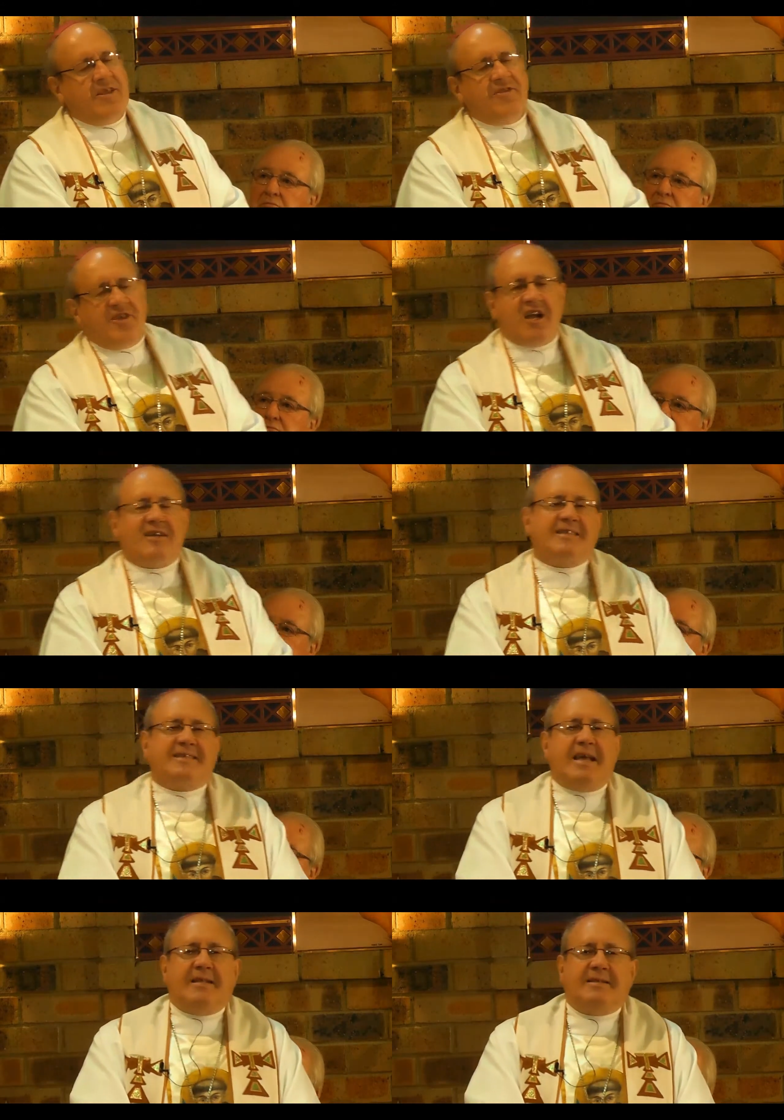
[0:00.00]
the third
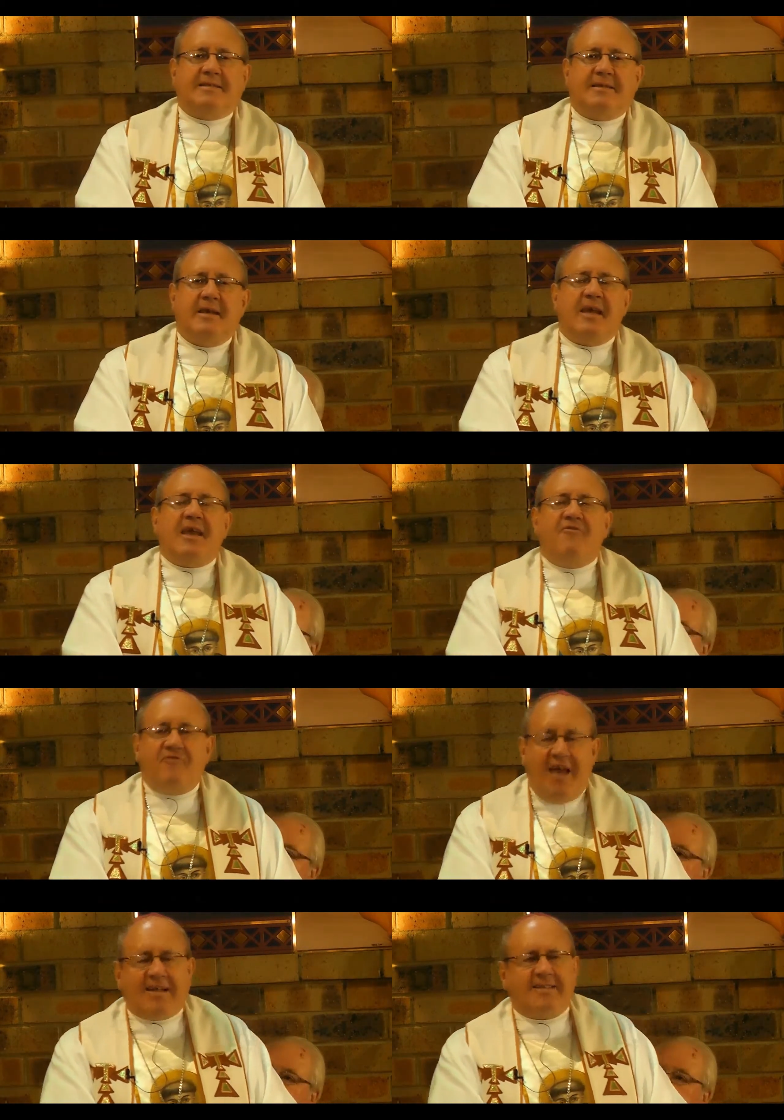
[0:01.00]
sense, he
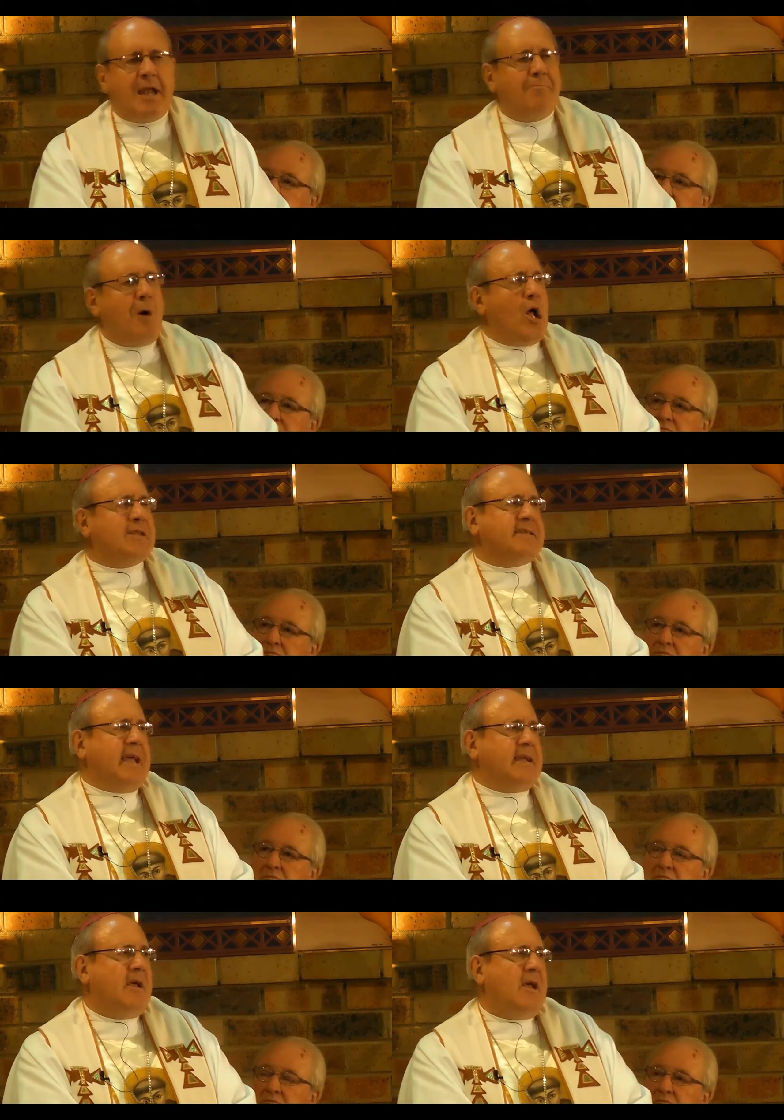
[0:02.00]
felt. St. Paul
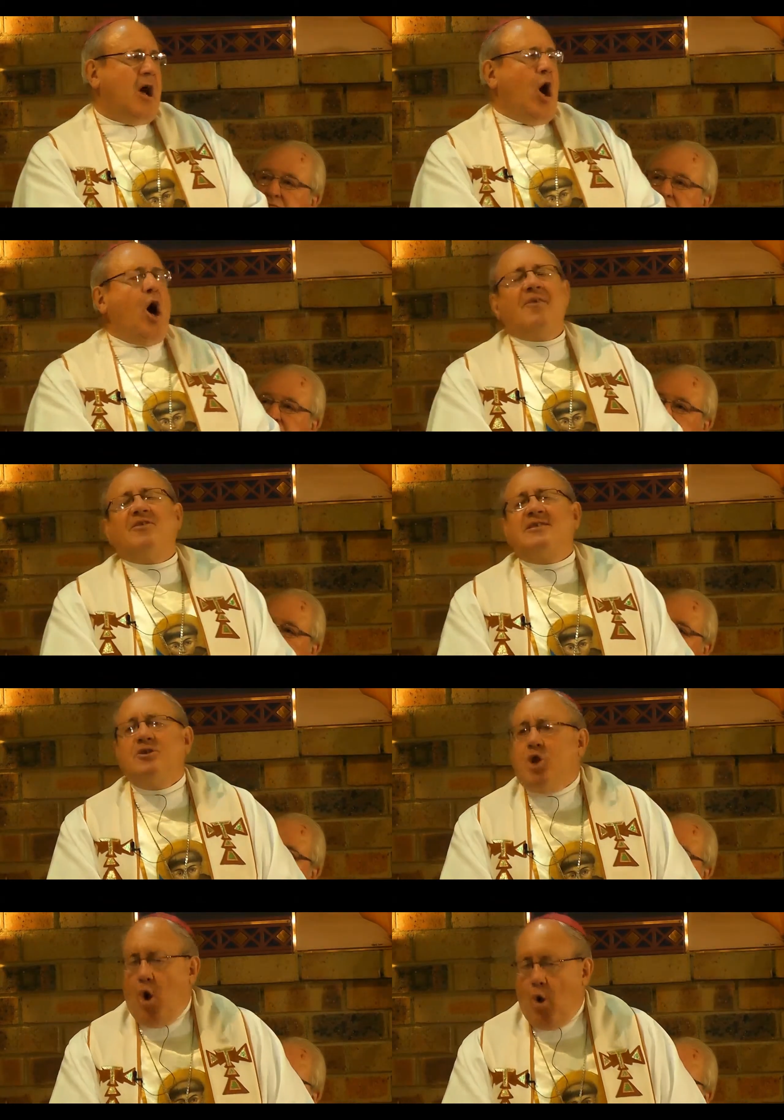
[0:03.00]
said, all of us
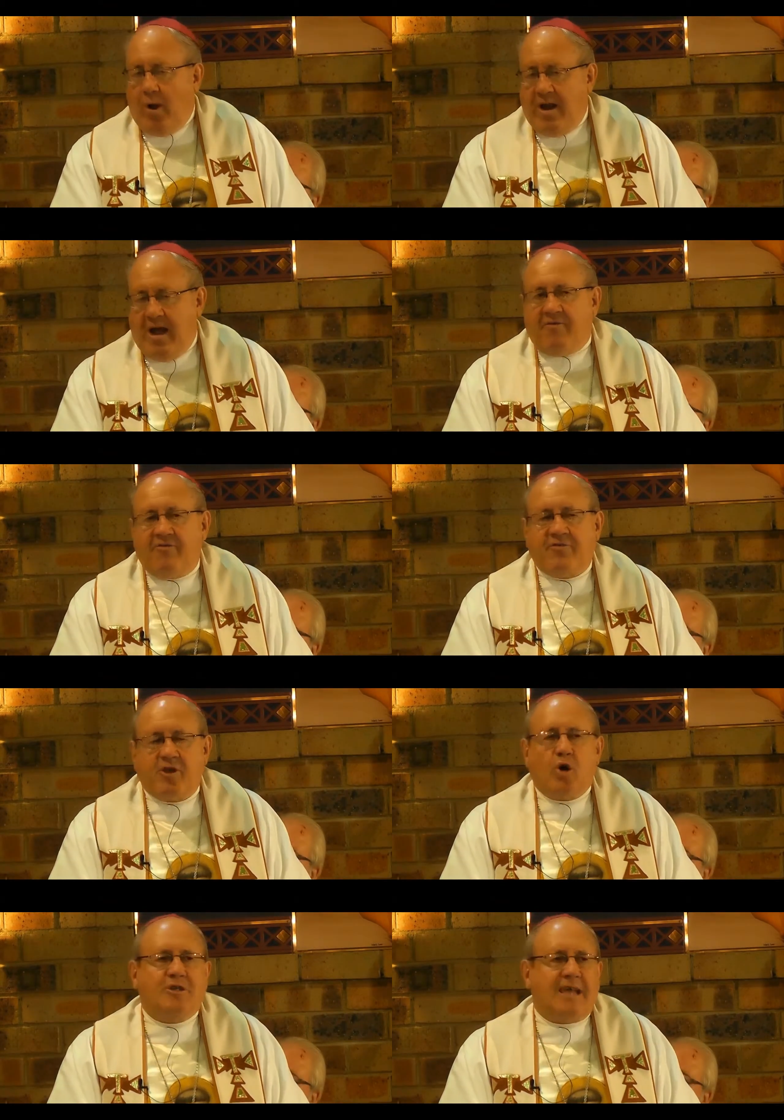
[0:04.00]
know enough to
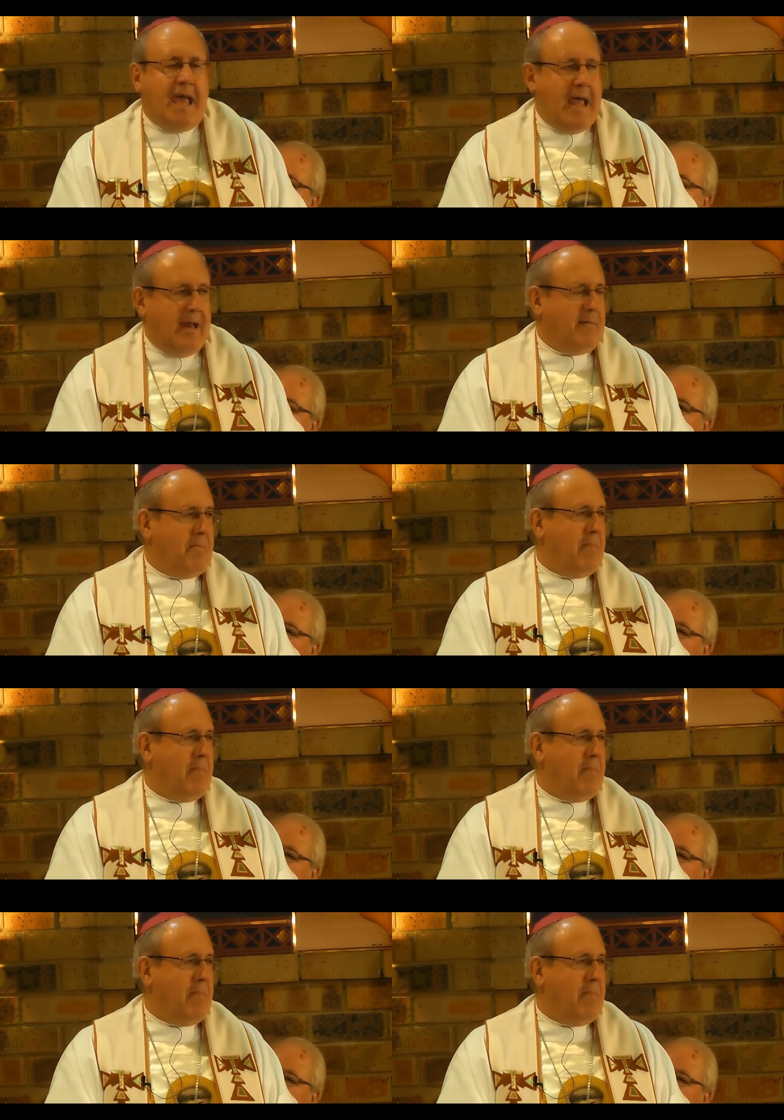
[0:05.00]
go to hell.